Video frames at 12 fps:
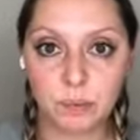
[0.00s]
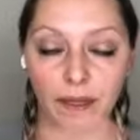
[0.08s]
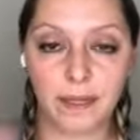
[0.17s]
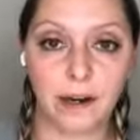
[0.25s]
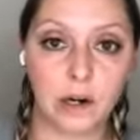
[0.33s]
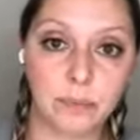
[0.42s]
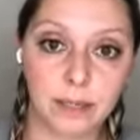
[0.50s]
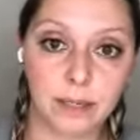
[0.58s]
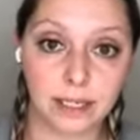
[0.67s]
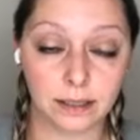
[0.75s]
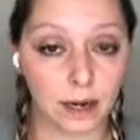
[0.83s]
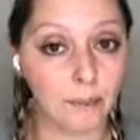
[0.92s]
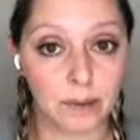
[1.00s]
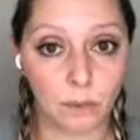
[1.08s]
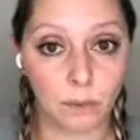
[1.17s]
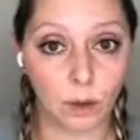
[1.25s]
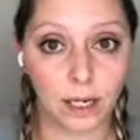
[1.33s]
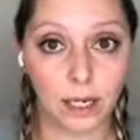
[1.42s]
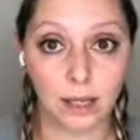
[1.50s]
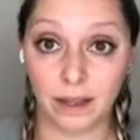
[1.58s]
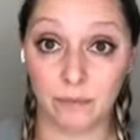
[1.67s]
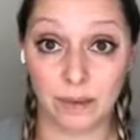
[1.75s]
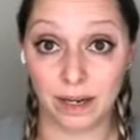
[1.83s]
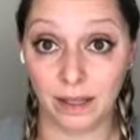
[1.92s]
but therapy has not been working and
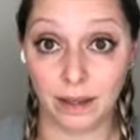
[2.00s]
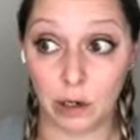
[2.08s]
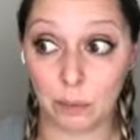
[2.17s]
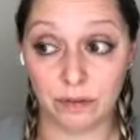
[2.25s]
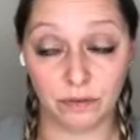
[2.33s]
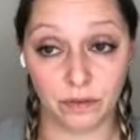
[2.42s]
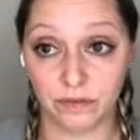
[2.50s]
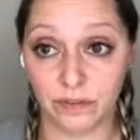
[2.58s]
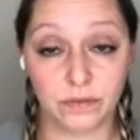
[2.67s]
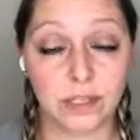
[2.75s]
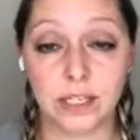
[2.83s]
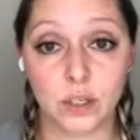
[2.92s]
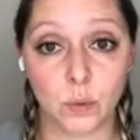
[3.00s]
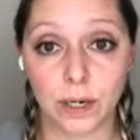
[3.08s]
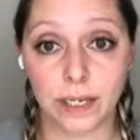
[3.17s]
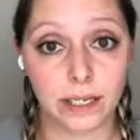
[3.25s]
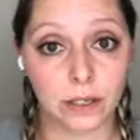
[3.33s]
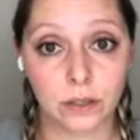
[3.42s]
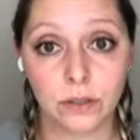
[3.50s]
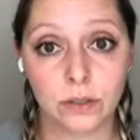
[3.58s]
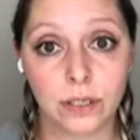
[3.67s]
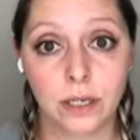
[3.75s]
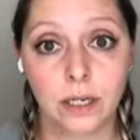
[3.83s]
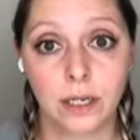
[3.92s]
they've been in therapy for 15, 20 years.